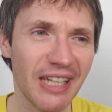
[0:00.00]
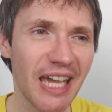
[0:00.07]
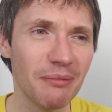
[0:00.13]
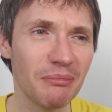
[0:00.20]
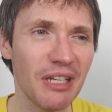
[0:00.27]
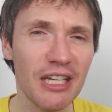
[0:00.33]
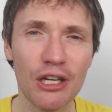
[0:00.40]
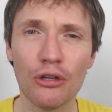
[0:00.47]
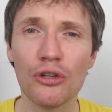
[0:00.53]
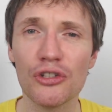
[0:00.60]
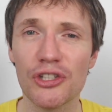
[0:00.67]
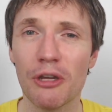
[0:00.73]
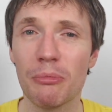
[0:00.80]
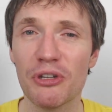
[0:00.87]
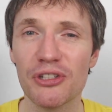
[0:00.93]
Yeah, and
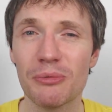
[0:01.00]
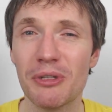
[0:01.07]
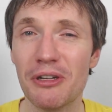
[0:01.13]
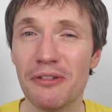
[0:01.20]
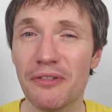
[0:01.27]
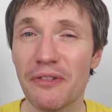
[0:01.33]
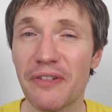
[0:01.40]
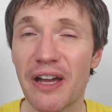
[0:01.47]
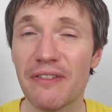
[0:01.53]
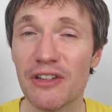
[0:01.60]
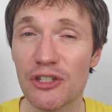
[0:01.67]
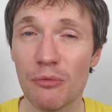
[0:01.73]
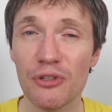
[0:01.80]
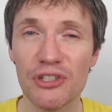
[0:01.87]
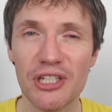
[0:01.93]
also, because I've been doing it for
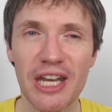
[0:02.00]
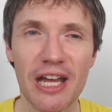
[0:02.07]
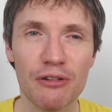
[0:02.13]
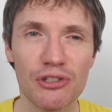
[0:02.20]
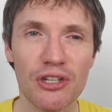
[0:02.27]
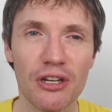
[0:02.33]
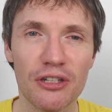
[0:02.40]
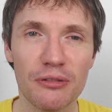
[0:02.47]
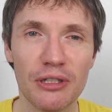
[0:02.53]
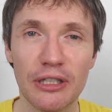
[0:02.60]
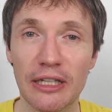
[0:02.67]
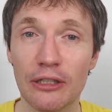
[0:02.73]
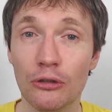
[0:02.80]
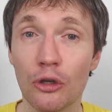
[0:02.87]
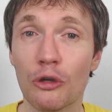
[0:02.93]
5 years, I want to now start
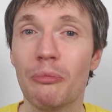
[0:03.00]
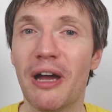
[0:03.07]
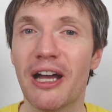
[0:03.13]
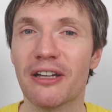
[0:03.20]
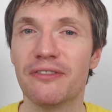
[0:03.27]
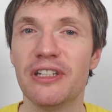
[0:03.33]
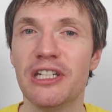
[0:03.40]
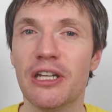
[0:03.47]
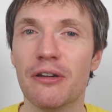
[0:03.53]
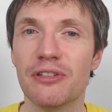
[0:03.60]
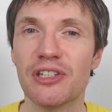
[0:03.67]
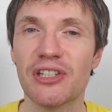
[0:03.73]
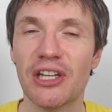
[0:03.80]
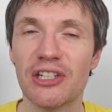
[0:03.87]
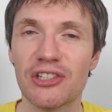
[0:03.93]
doing, like, look-back
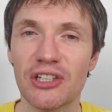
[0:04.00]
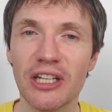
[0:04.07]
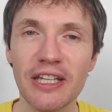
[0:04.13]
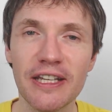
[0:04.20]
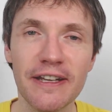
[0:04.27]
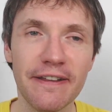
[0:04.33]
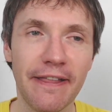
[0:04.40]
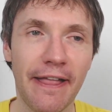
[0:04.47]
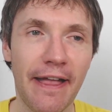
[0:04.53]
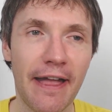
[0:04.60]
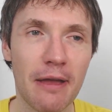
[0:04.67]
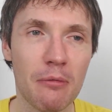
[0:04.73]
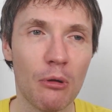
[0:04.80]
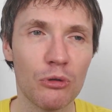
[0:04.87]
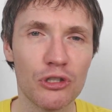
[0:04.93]
videos, essentially.
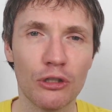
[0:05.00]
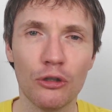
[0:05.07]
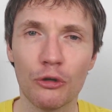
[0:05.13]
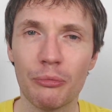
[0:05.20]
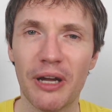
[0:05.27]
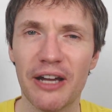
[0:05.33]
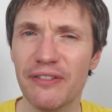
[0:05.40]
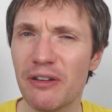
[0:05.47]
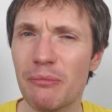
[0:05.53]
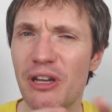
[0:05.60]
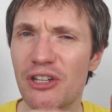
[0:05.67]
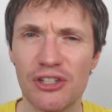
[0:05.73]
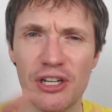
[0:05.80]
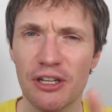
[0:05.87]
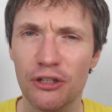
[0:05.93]
I want to look back. I think I
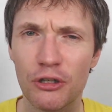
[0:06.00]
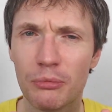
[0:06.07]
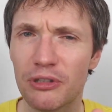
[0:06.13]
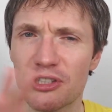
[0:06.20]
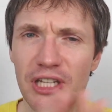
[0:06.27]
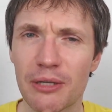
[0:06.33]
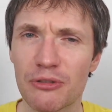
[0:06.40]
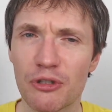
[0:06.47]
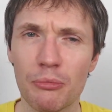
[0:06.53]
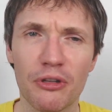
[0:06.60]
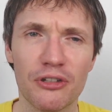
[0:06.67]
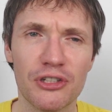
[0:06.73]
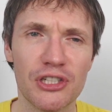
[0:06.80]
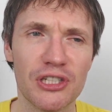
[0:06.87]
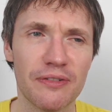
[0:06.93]
mentioned it a couple of times, so
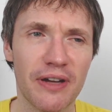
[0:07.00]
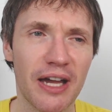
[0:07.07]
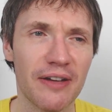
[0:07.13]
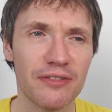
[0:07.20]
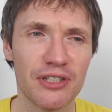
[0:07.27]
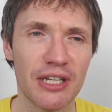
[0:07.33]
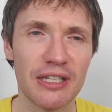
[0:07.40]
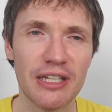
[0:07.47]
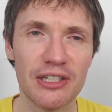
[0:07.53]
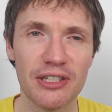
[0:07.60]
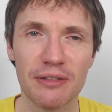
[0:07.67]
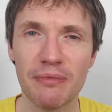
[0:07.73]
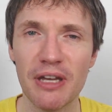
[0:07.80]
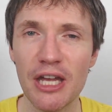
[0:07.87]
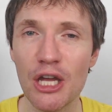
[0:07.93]
apologies if I have said
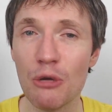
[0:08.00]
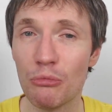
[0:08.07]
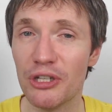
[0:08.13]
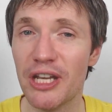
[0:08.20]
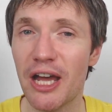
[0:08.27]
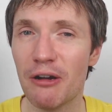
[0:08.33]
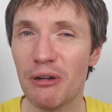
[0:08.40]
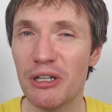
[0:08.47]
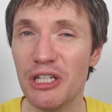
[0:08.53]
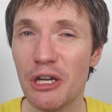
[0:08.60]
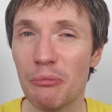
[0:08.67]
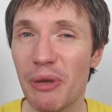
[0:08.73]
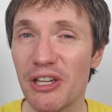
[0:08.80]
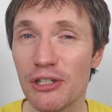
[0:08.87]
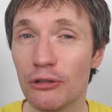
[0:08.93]
this. But now,
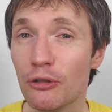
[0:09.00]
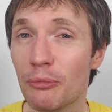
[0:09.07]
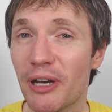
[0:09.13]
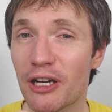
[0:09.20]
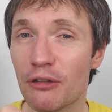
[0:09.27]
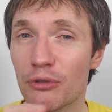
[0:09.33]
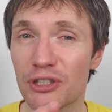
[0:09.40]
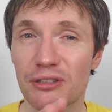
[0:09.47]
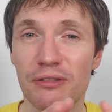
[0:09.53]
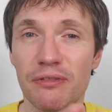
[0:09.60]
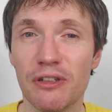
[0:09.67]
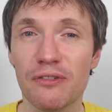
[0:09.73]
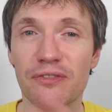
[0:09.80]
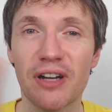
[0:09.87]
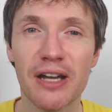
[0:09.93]
you know, basically look back at what I
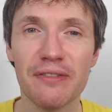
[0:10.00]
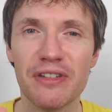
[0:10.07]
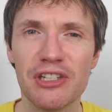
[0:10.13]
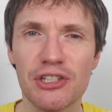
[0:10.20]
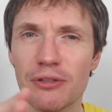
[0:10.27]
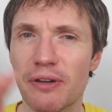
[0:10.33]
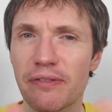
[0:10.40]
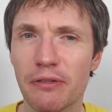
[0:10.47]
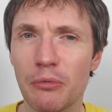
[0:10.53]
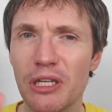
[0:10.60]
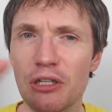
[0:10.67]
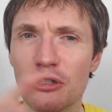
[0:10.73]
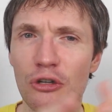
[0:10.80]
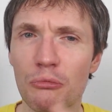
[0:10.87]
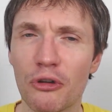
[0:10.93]
reviewed 5 years ago every
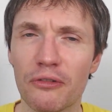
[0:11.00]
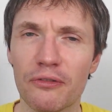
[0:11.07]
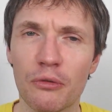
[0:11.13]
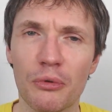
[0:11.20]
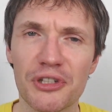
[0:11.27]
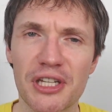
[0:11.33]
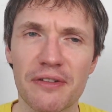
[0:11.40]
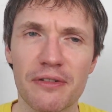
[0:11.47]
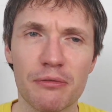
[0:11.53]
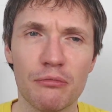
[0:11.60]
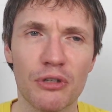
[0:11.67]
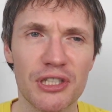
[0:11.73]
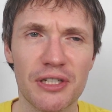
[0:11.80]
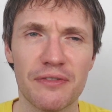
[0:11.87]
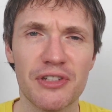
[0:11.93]
week or month or
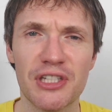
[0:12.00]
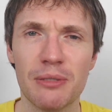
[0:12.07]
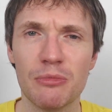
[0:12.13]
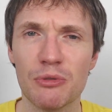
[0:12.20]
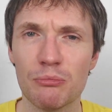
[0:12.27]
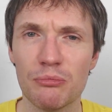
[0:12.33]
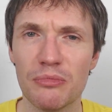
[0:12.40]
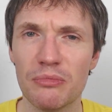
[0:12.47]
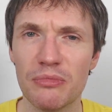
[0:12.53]
whatever seems